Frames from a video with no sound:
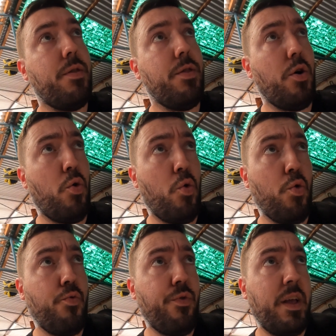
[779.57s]
the
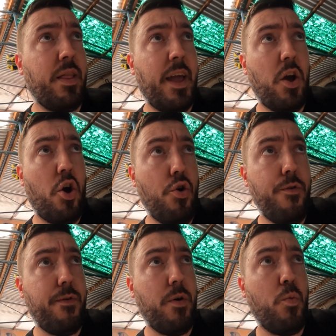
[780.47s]
horn relay
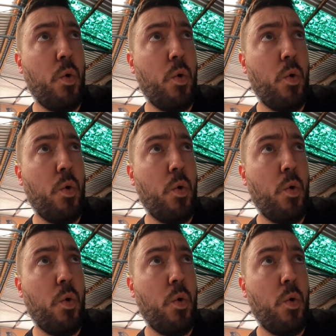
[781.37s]
over